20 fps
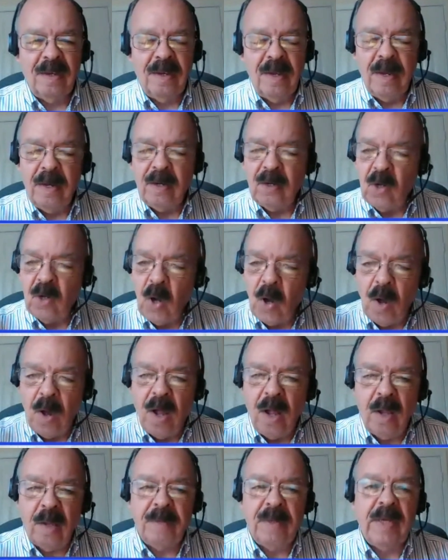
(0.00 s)
and
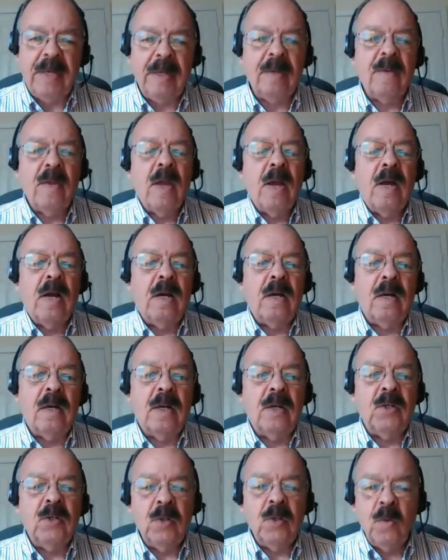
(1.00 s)
call me.
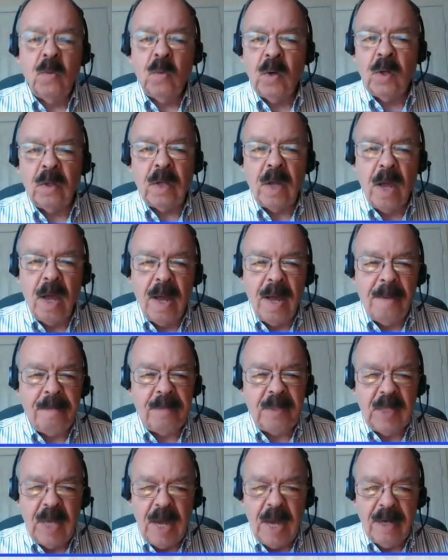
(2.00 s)
Uh,
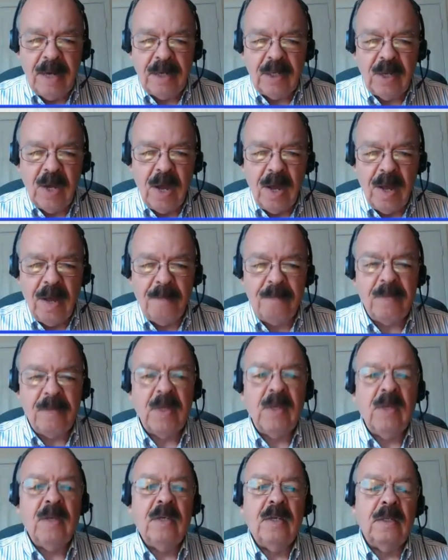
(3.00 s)
newworldcom.com
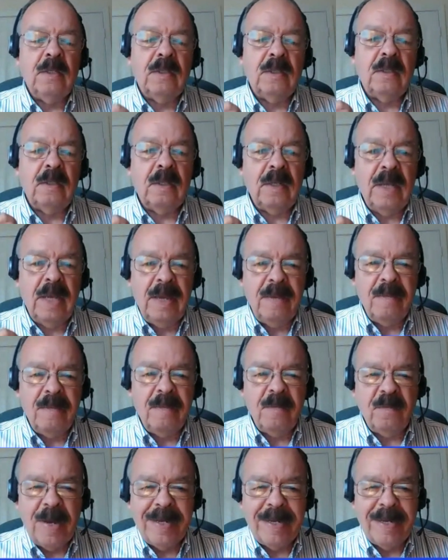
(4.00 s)
is the name
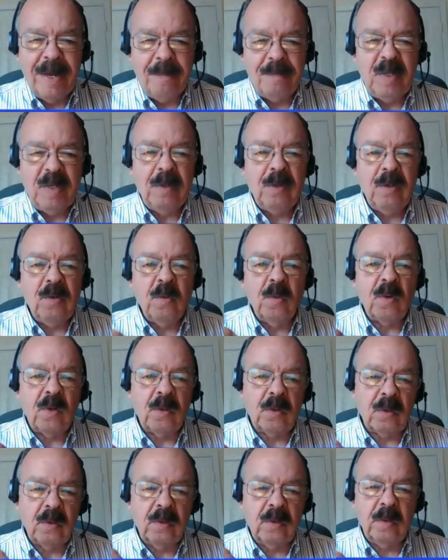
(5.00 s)
of my company, New
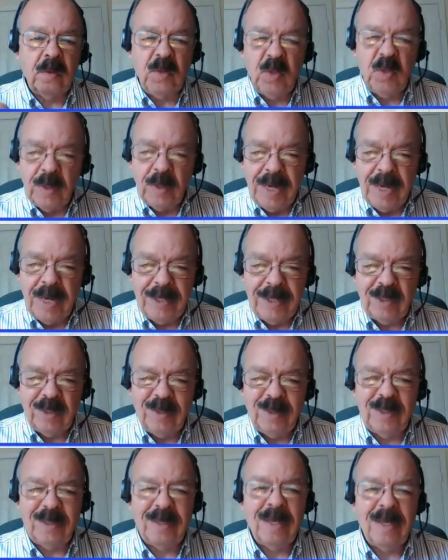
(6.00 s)
World
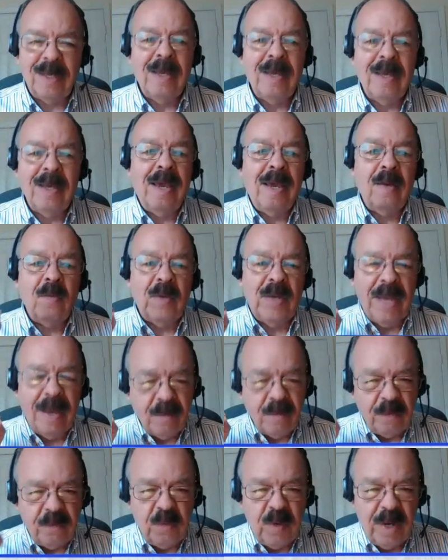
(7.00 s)
Communications, and we
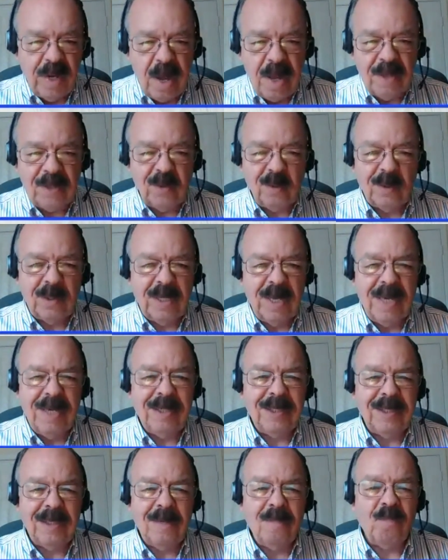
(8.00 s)
have a free
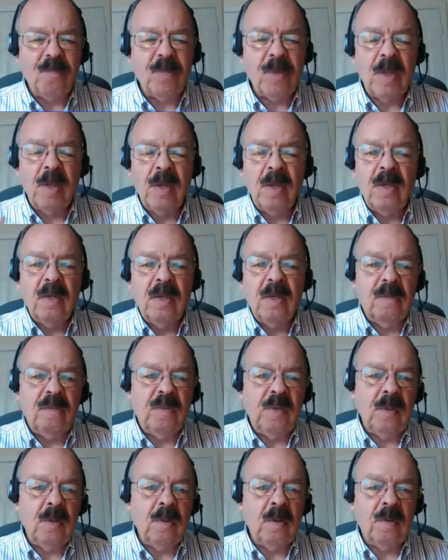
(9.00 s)
consultation
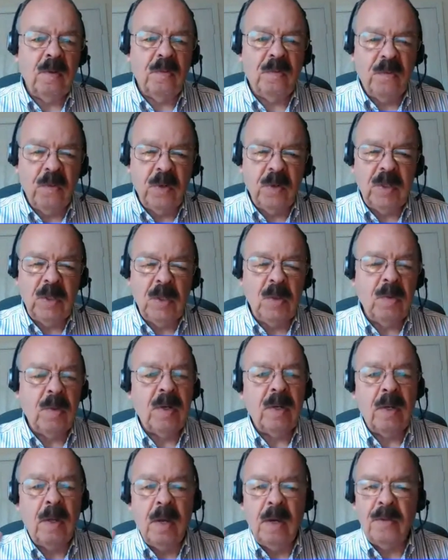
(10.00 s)
if you for you
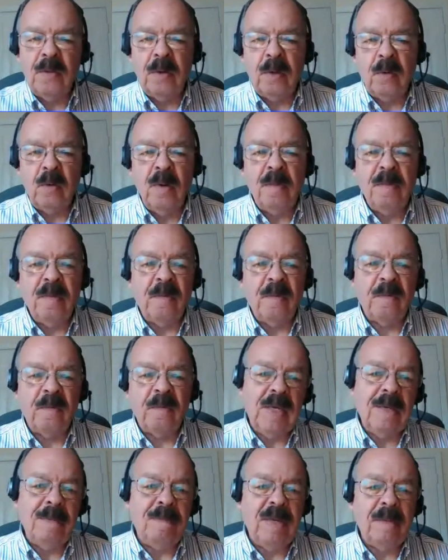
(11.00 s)
and other group of
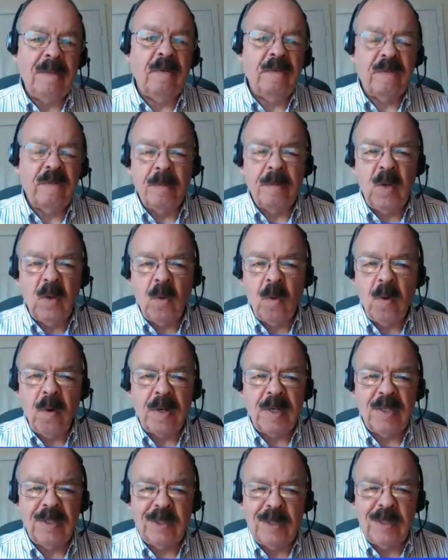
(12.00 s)
key people from your
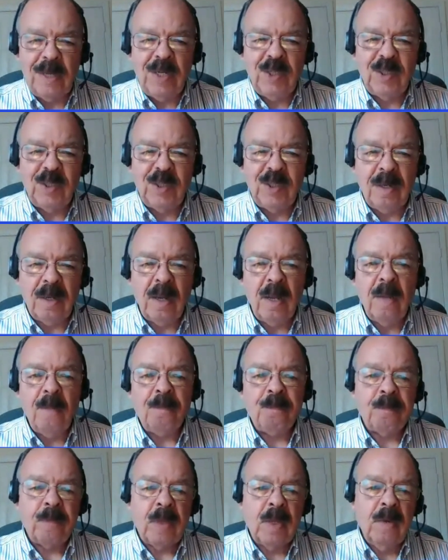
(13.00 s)
organization.
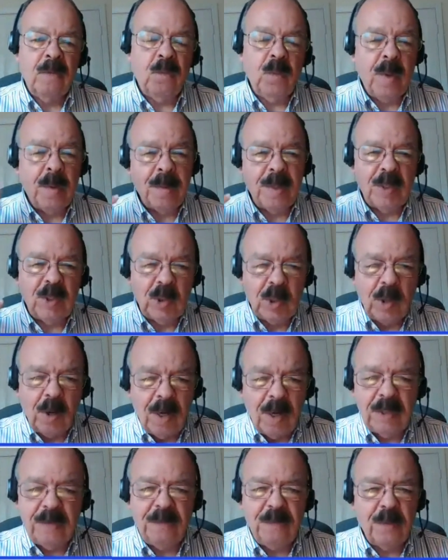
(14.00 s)
If we were to
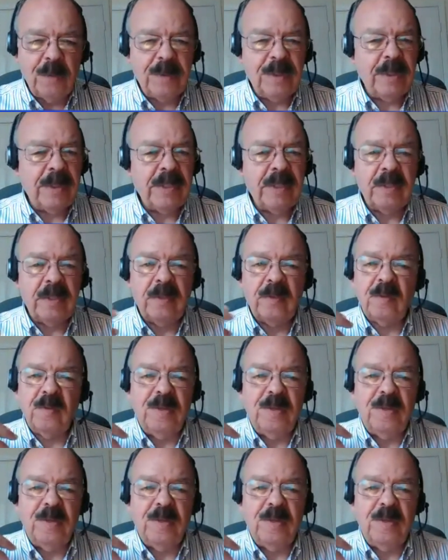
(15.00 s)
charge you for this, this